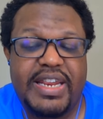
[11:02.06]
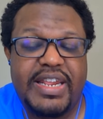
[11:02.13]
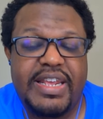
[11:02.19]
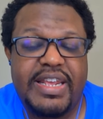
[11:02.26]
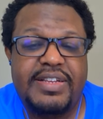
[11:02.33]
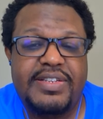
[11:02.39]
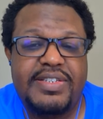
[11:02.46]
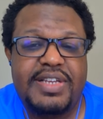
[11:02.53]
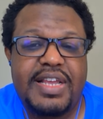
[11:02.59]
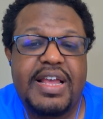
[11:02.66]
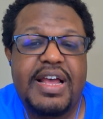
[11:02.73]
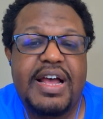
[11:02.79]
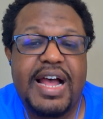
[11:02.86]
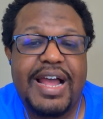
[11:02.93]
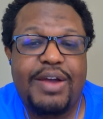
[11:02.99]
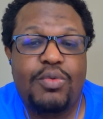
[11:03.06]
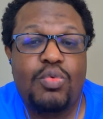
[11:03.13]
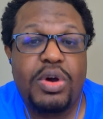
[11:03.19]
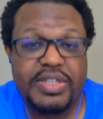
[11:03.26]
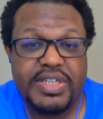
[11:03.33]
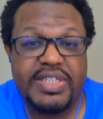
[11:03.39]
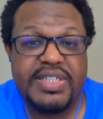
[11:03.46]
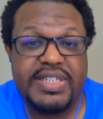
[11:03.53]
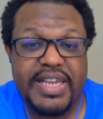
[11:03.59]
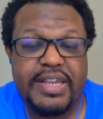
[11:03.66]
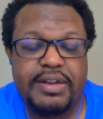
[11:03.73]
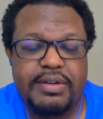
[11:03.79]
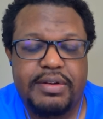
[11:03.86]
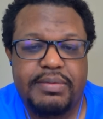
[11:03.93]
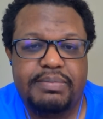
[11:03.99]
is, I want to see
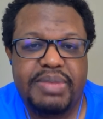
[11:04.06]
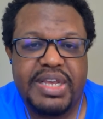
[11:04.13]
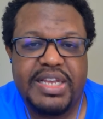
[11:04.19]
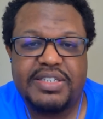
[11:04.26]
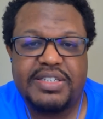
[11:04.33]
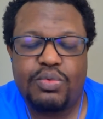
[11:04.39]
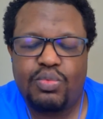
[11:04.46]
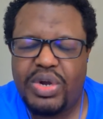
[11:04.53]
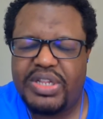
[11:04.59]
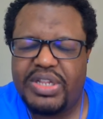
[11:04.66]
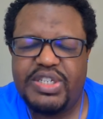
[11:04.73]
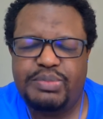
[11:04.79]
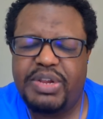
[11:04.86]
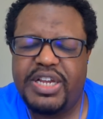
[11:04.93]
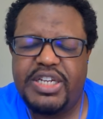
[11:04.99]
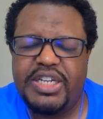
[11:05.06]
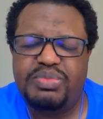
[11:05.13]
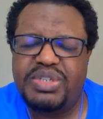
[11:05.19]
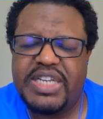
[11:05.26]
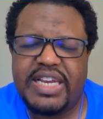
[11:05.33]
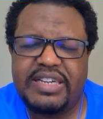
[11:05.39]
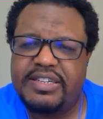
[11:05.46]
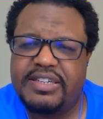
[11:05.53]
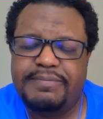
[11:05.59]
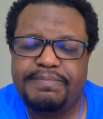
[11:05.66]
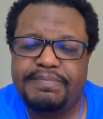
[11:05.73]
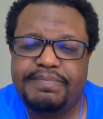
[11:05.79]
it because I want these players protected.